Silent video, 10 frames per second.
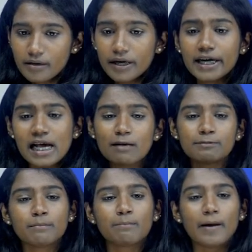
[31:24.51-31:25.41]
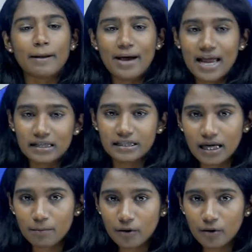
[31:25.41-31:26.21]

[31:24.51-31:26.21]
It helps in balancing a